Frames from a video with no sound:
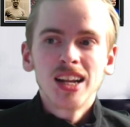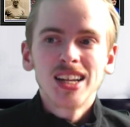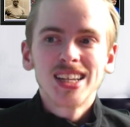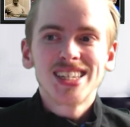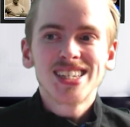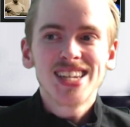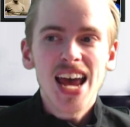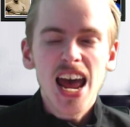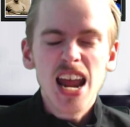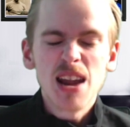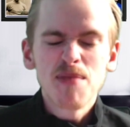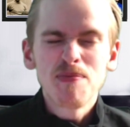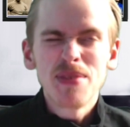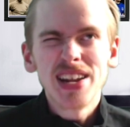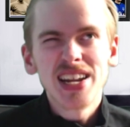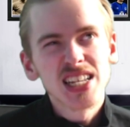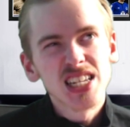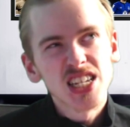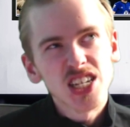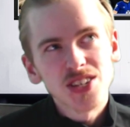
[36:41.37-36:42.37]
5
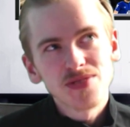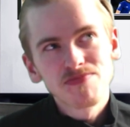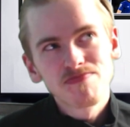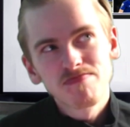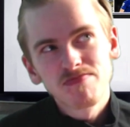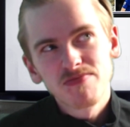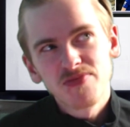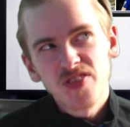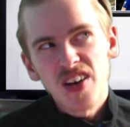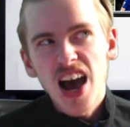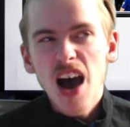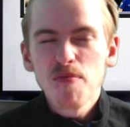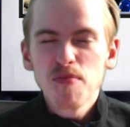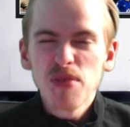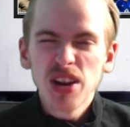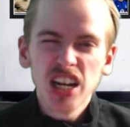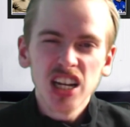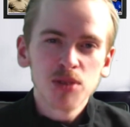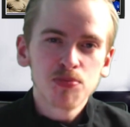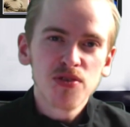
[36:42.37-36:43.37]
minutes
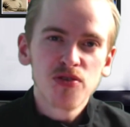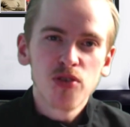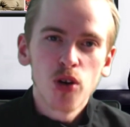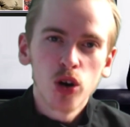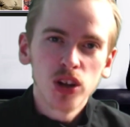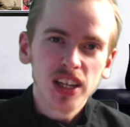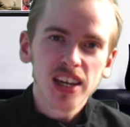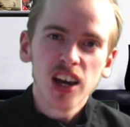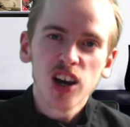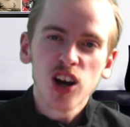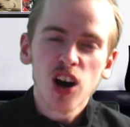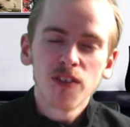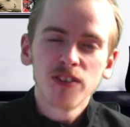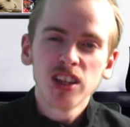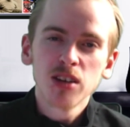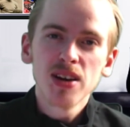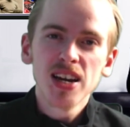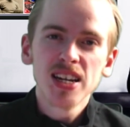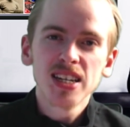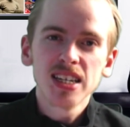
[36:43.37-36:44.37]
before the kickoff of
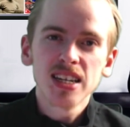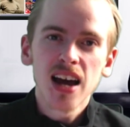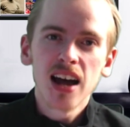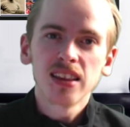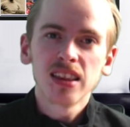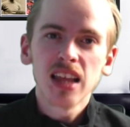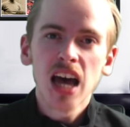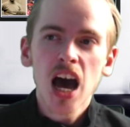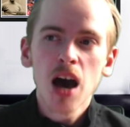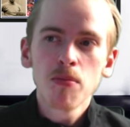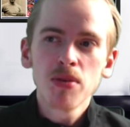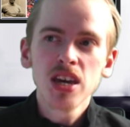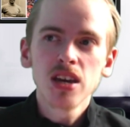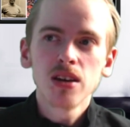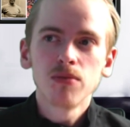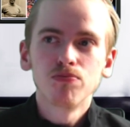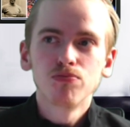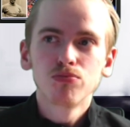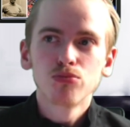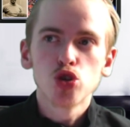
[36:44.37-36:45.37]
the Merseyside
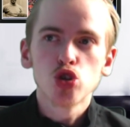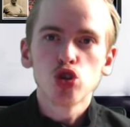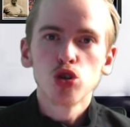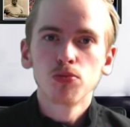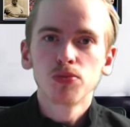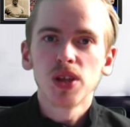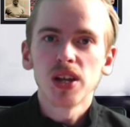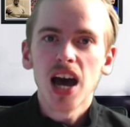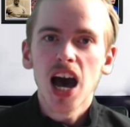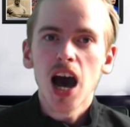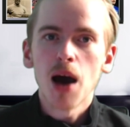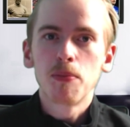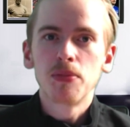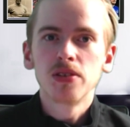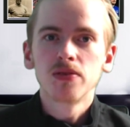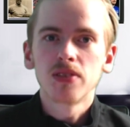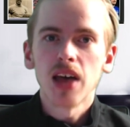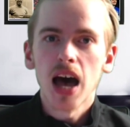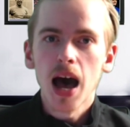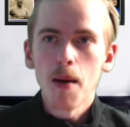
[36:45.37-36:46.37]
derby, something
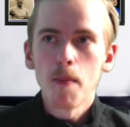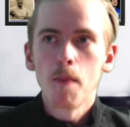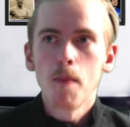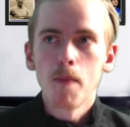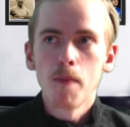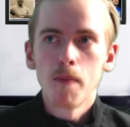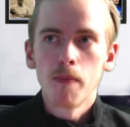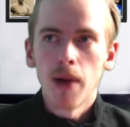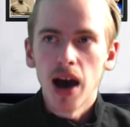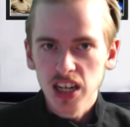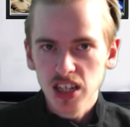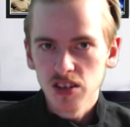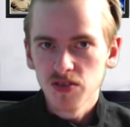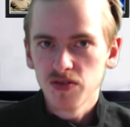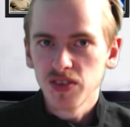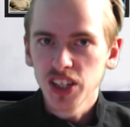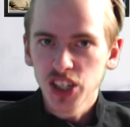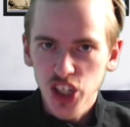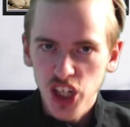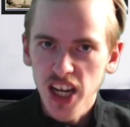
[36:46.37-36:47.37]
happened that
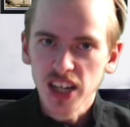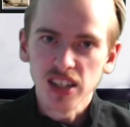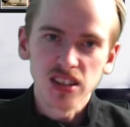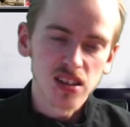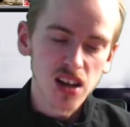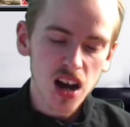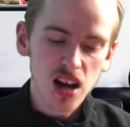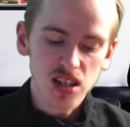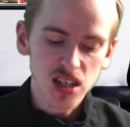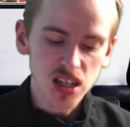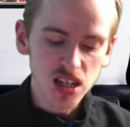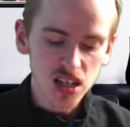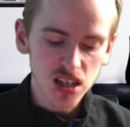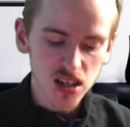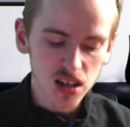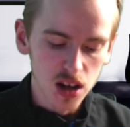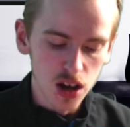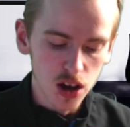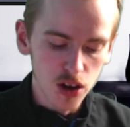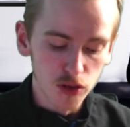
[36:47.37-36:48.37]
massively changed our
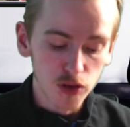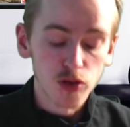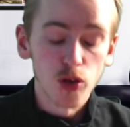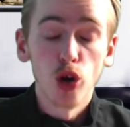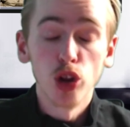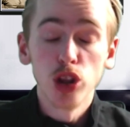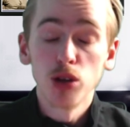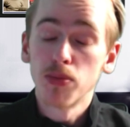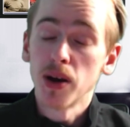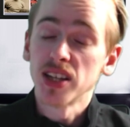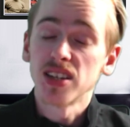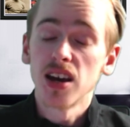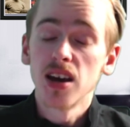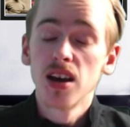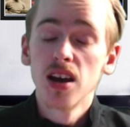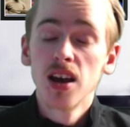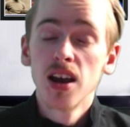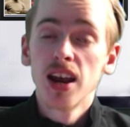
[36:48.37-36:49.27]
season for the better,